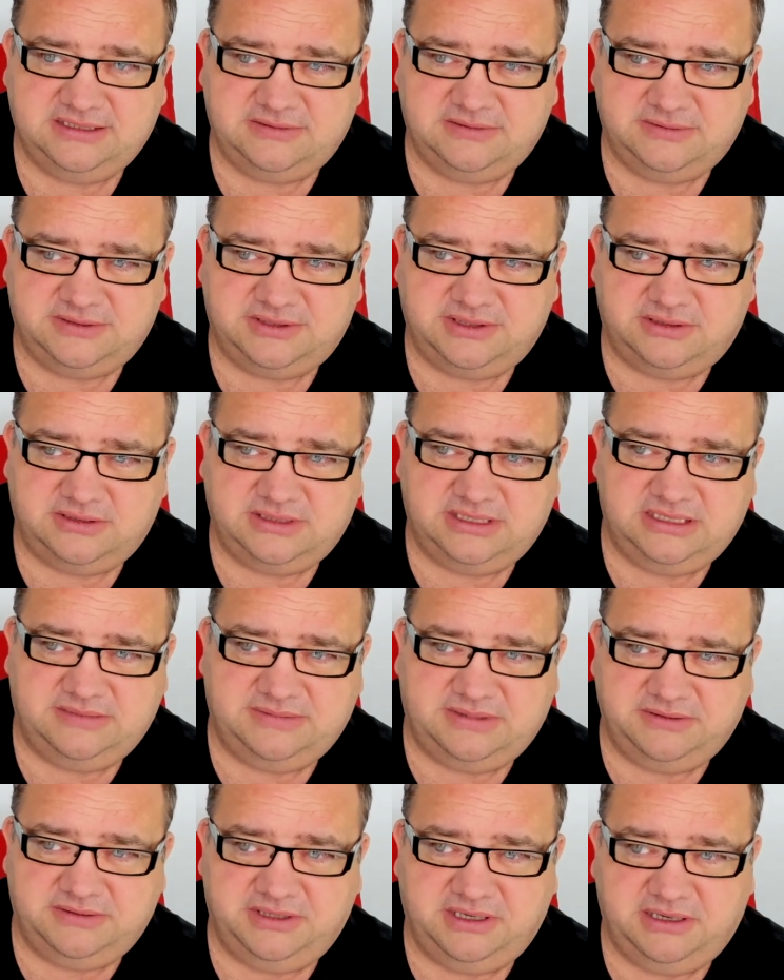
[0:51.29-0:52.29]
they were talking
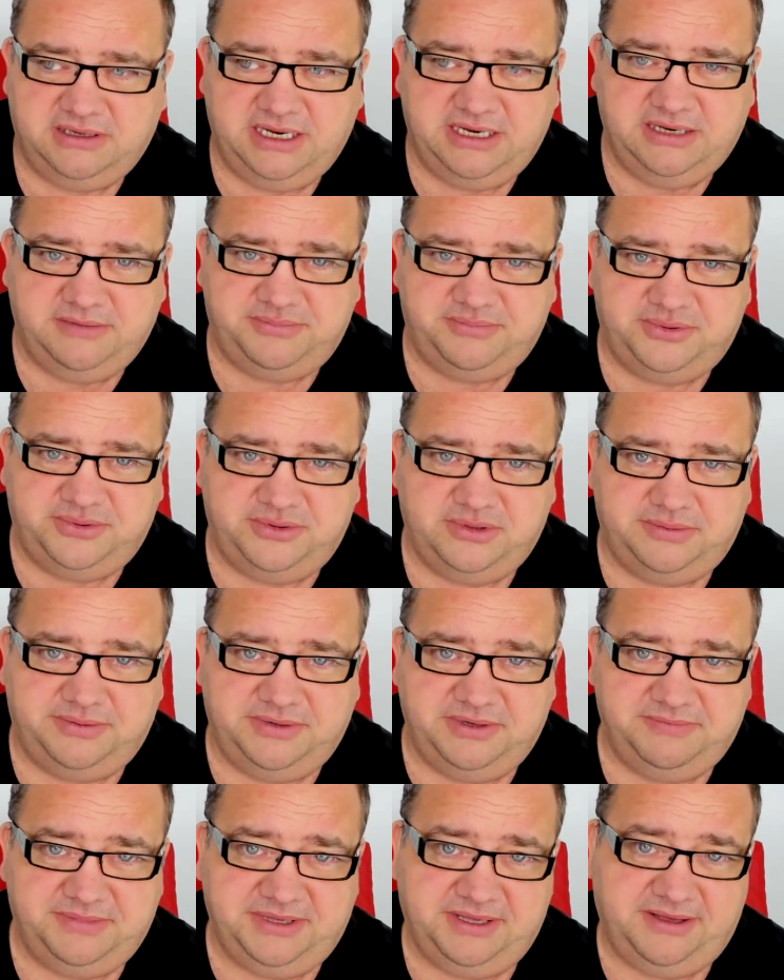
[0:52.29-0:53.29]
about, you know,
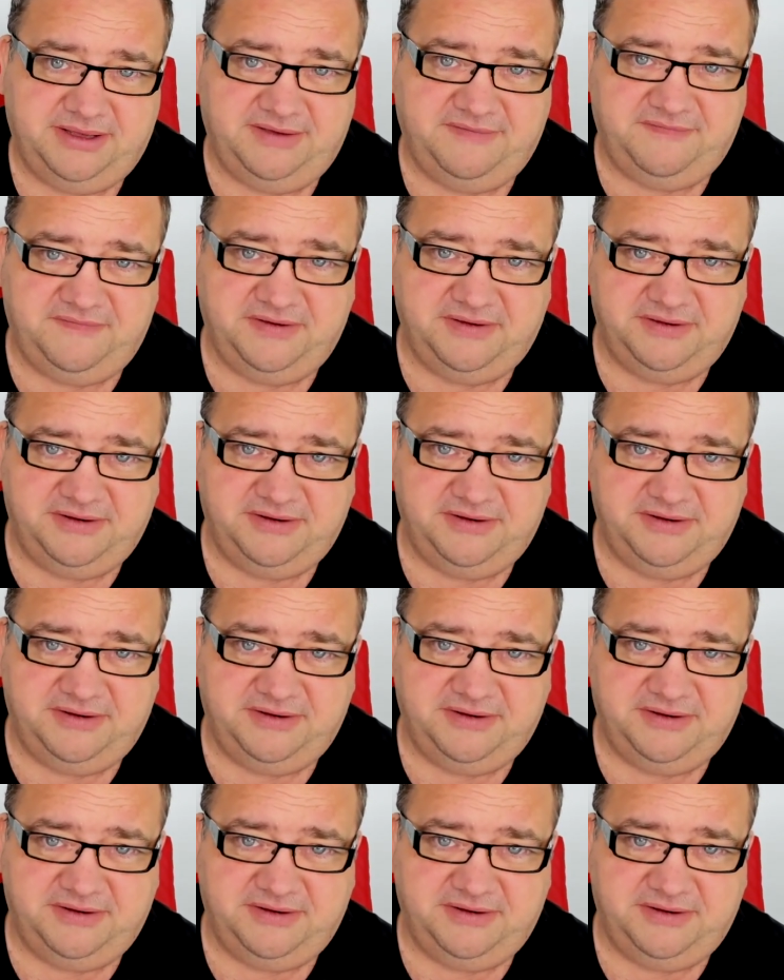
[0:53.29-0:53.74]
inappropriate behaviour,